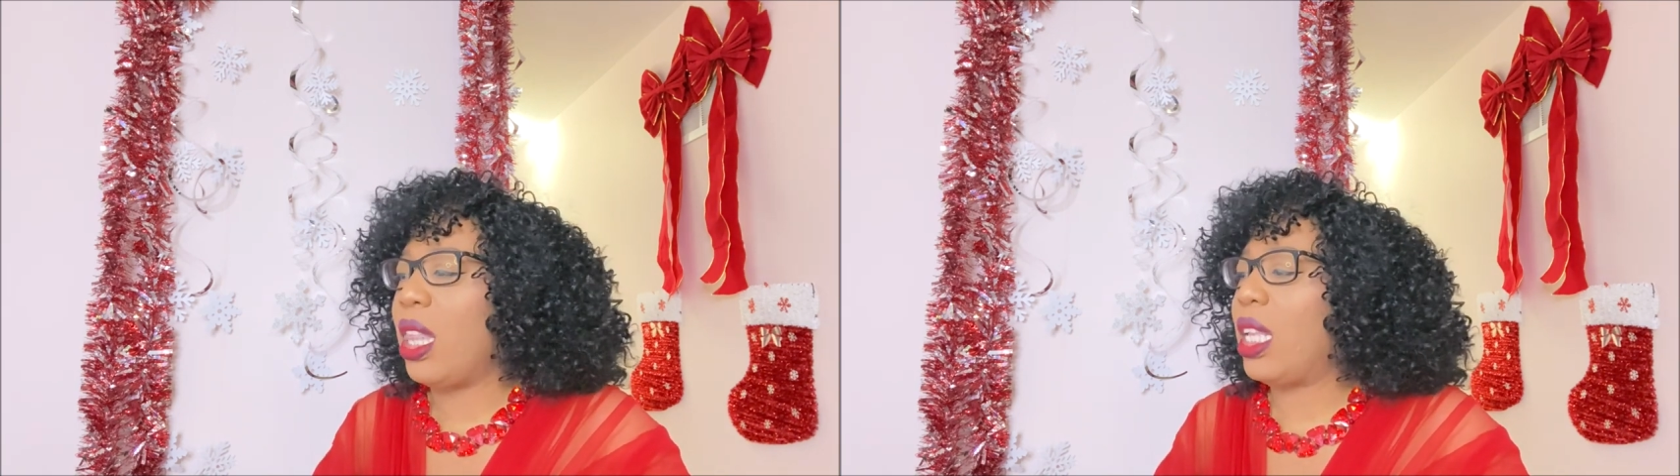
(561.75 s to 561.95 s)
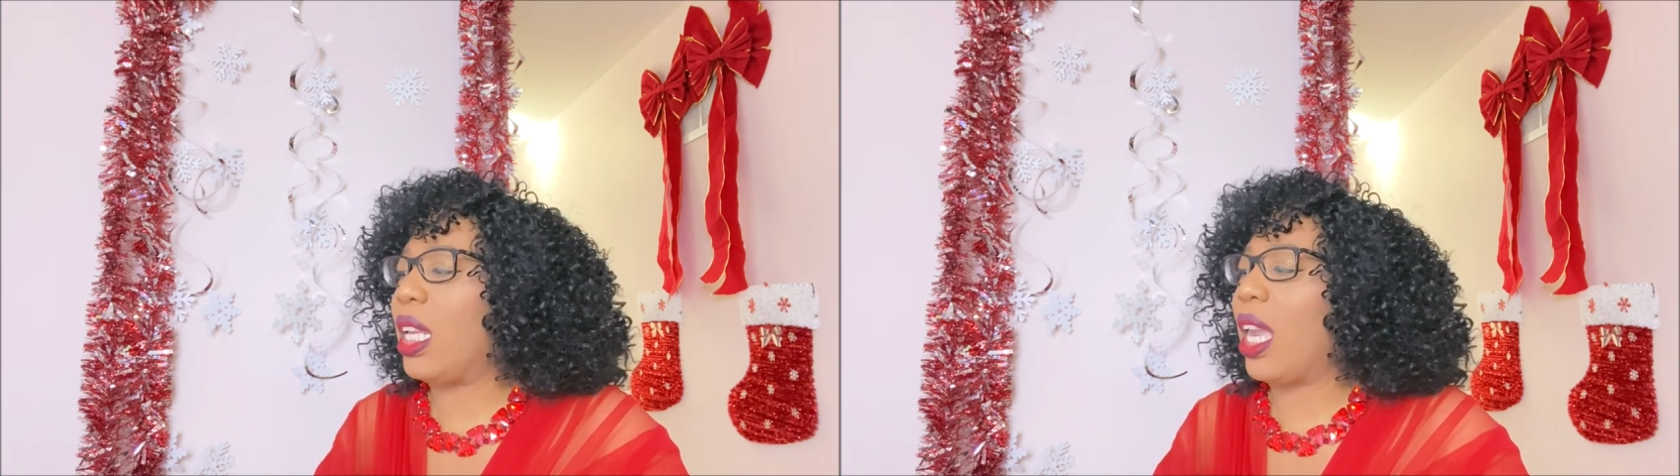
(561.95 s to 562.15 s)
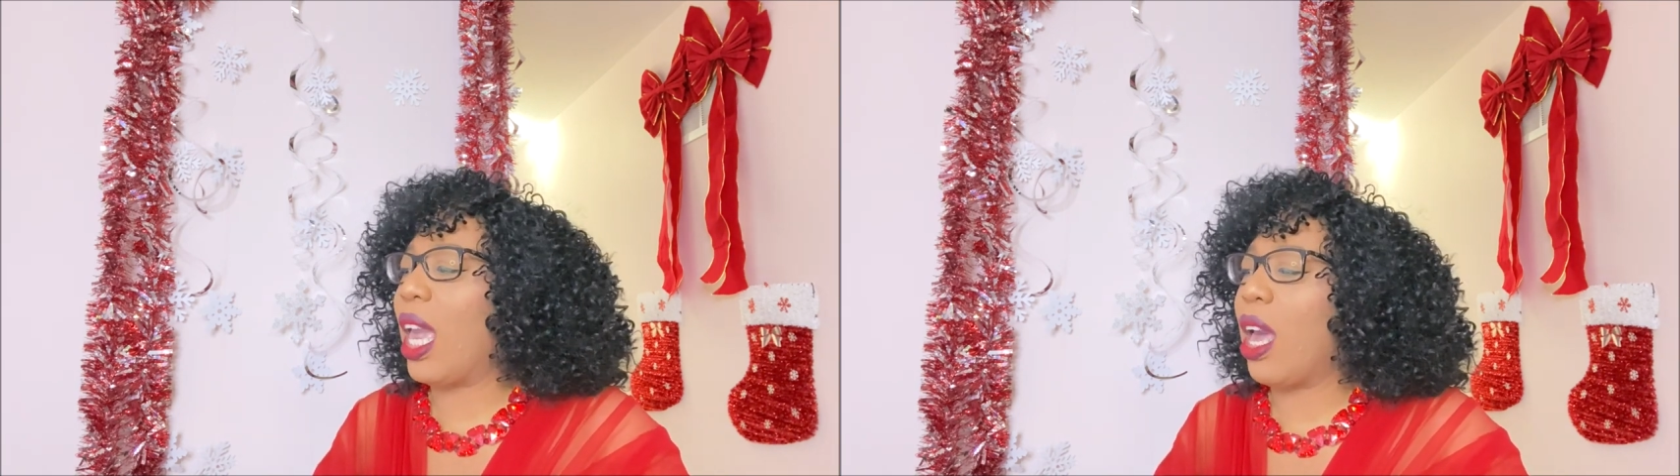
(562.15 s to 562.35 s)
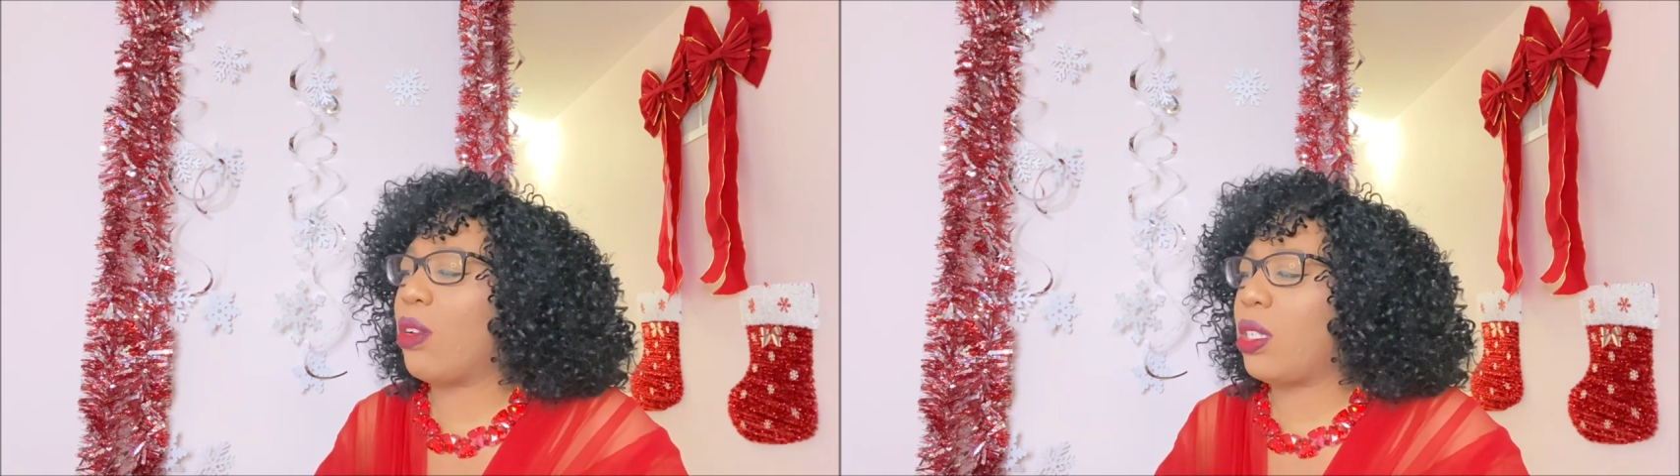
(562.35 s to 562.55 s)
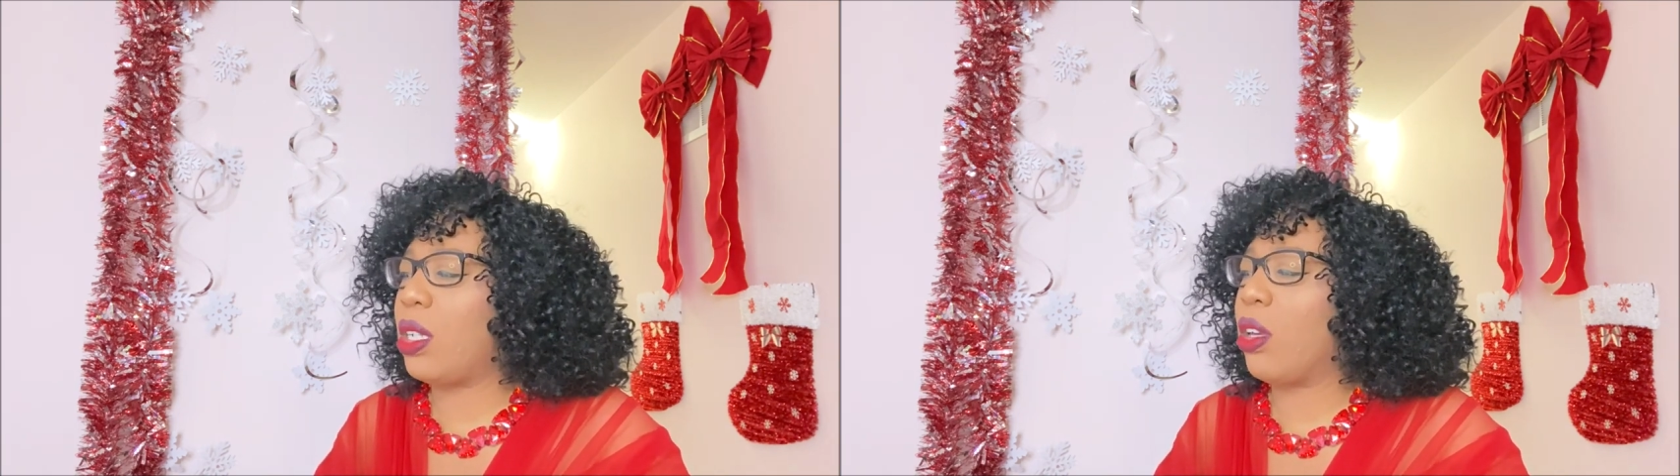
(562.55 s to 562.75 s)
than
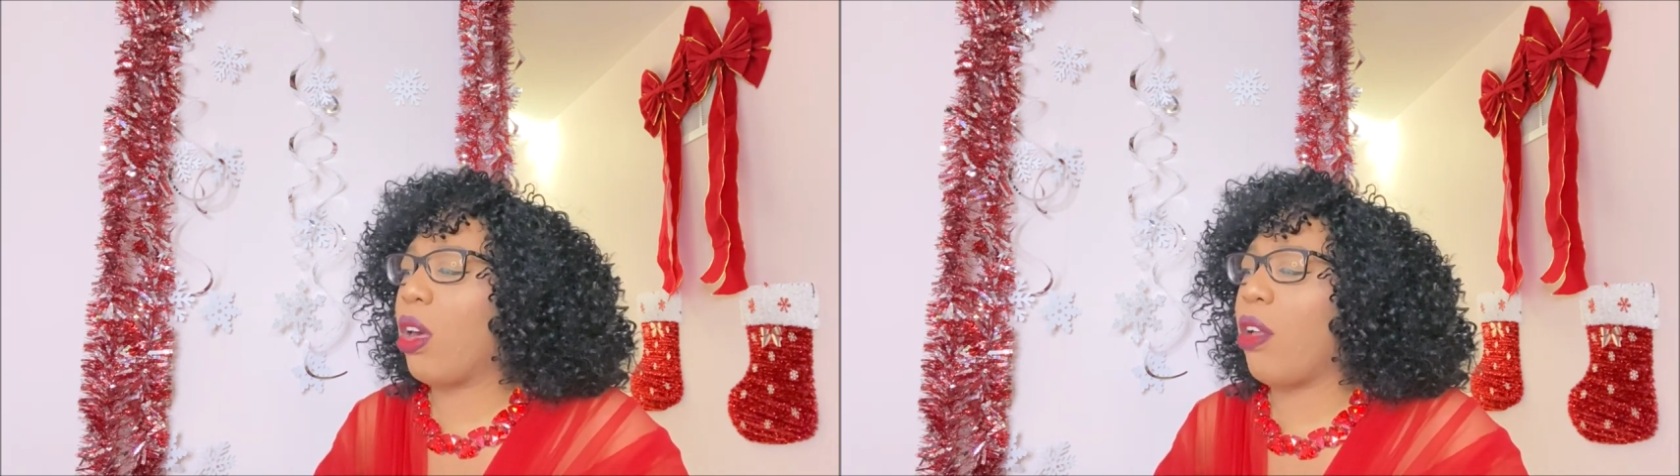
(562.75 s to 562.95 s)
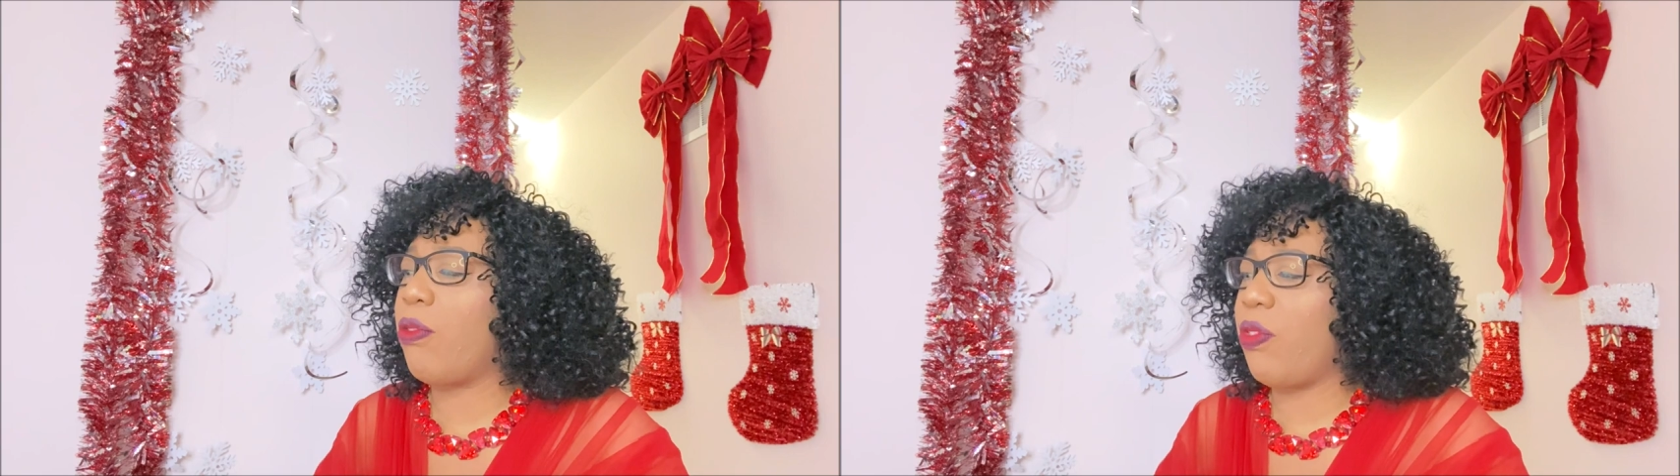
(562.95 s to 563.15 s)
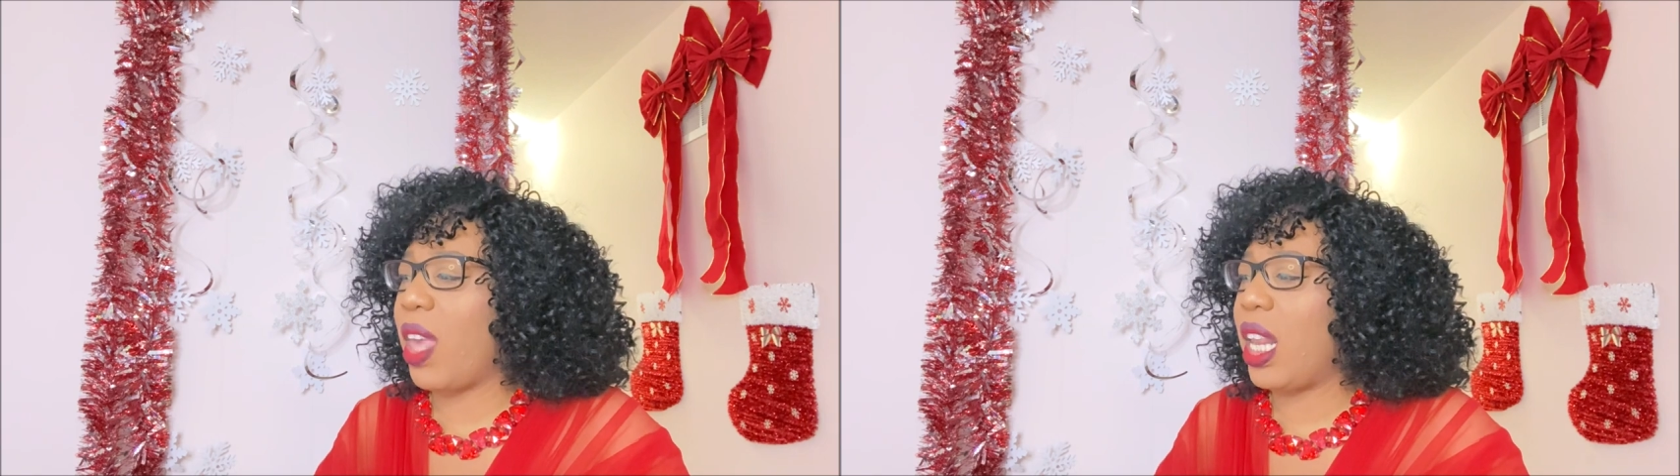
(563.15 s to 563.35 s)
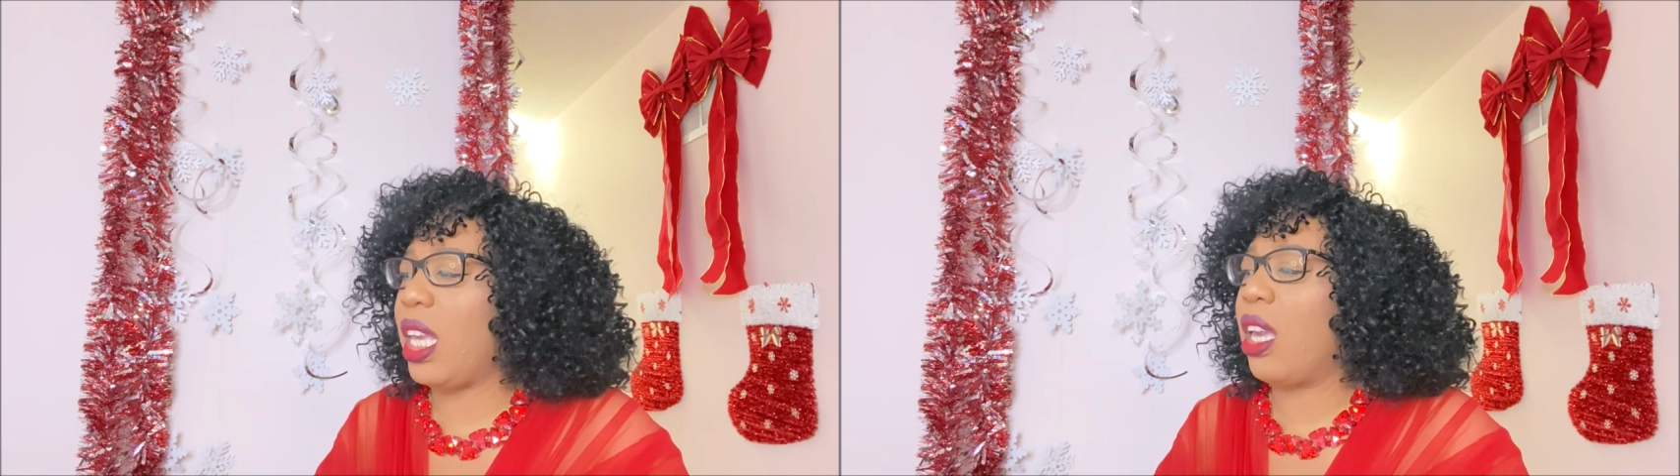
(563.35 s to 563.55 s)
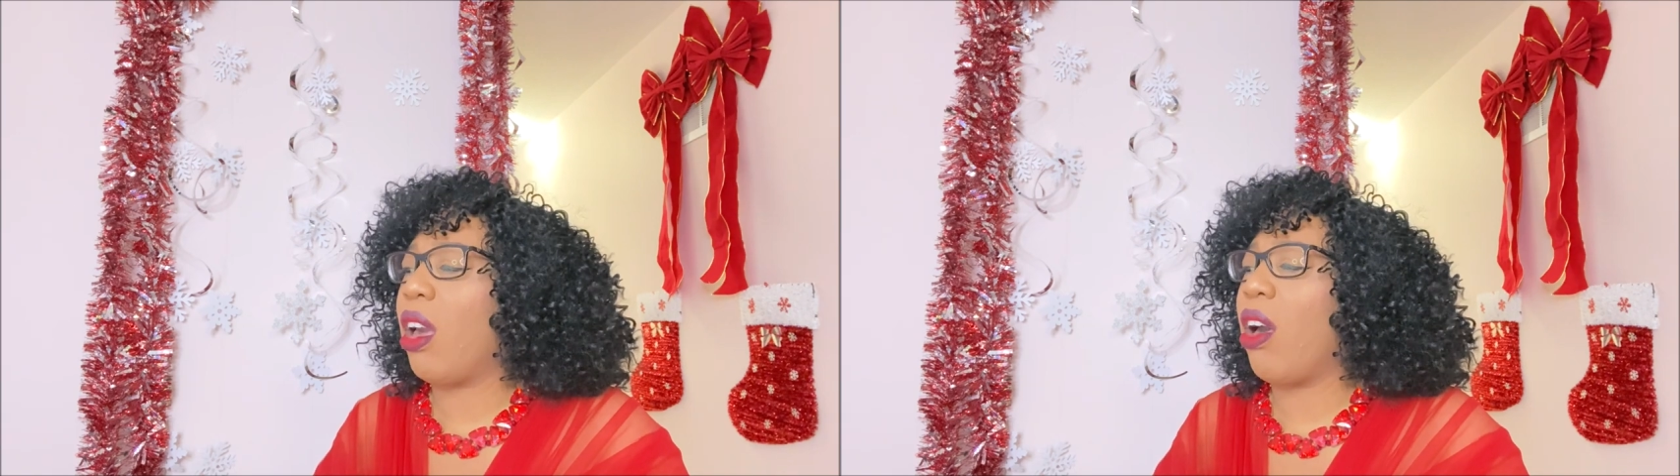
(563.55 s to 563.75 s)

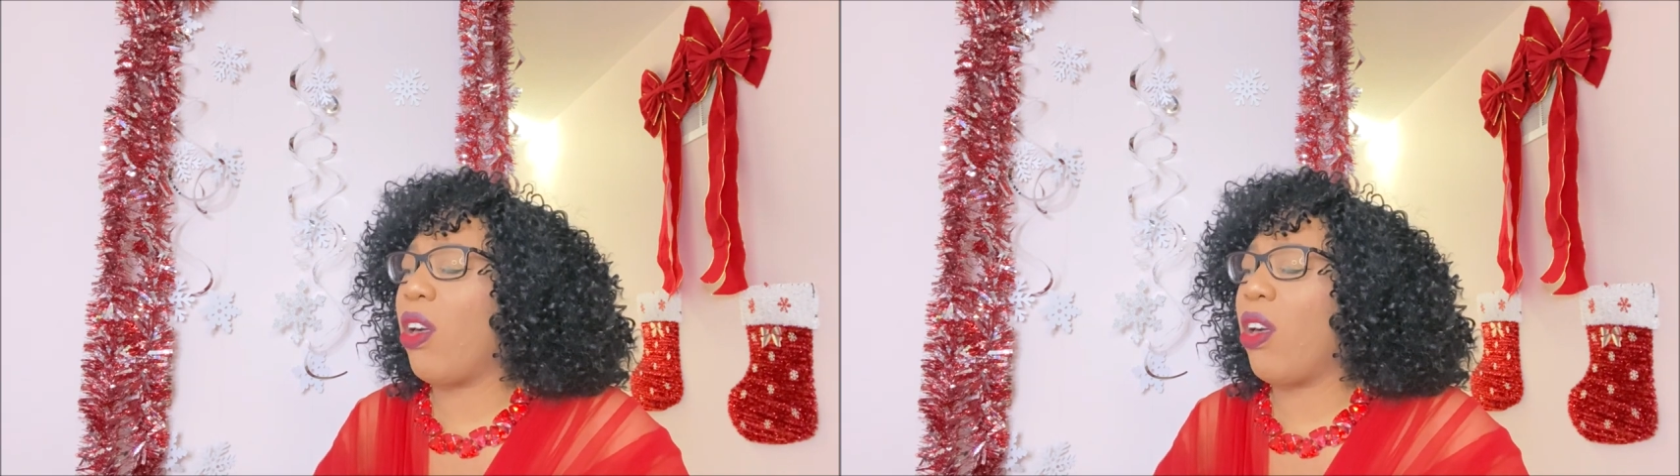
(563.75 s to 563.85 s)
confetti